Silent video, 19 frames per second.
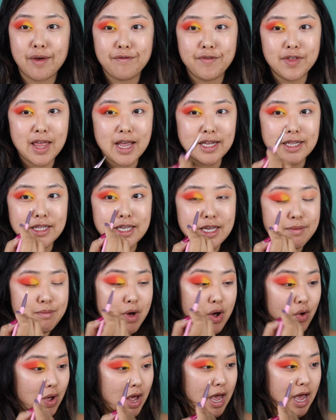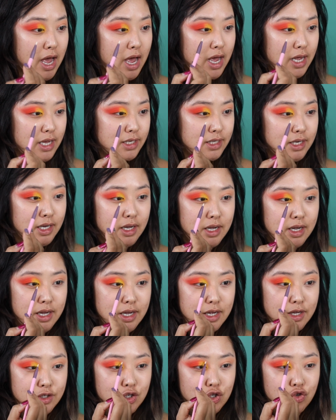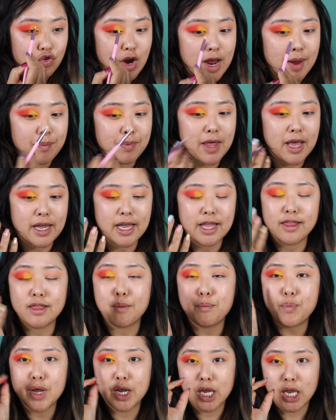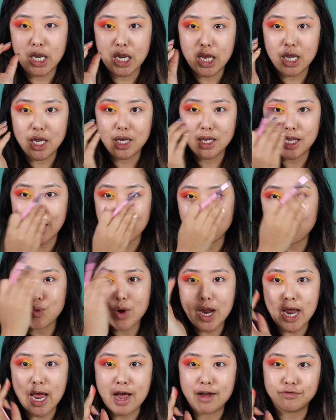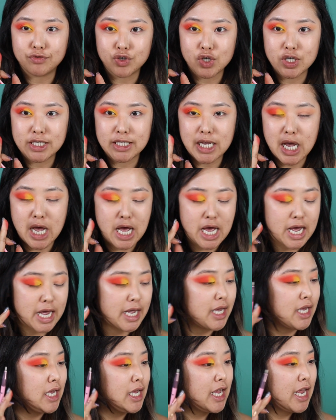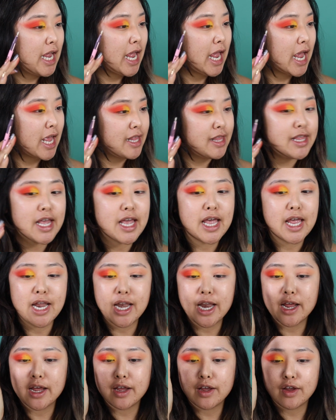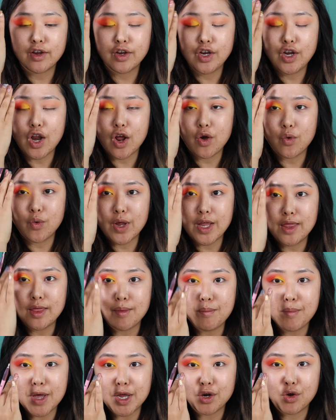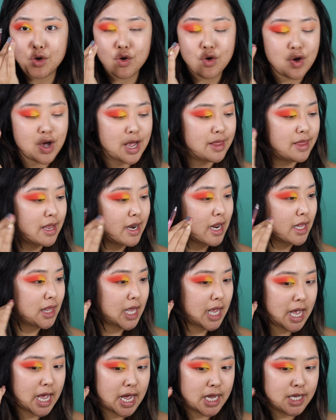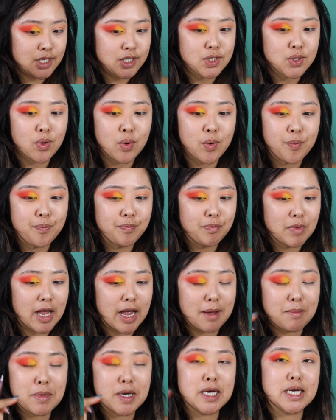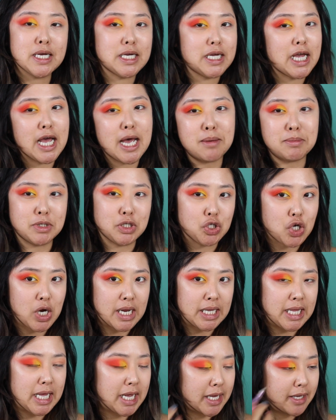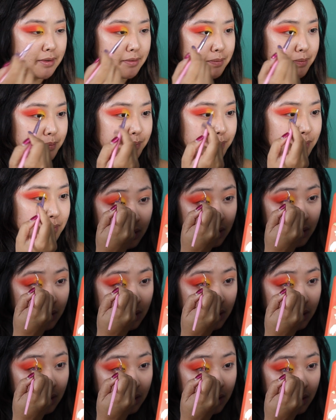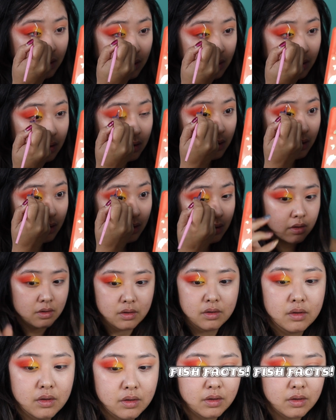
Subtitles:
I feel like Nemo has a stripe like in the beginning, like right after his eye, and then, you know, in the middle, and then at the end. So I'm gonna try that. Alright, while I'm blending, let me give